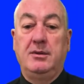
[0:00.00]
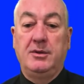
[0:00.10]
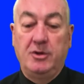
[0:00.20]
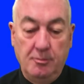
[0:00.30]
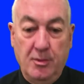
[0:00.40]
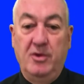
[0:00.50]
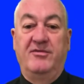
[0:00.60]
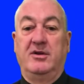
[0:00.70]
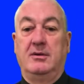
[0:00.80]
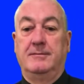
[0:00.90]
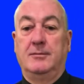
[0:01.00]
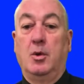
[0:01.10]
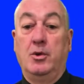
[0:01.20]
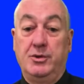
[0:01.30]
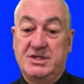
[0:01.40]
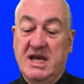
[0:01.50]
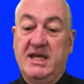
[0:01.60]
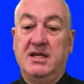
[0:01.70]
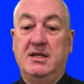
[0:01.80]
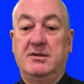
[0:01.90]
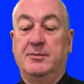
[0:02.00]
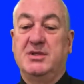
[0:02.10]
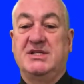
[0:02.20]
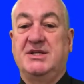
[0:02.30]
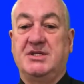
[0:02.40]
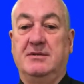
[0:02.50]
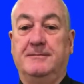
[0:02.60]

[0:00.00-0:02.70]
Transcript: you move it or you take it into possession.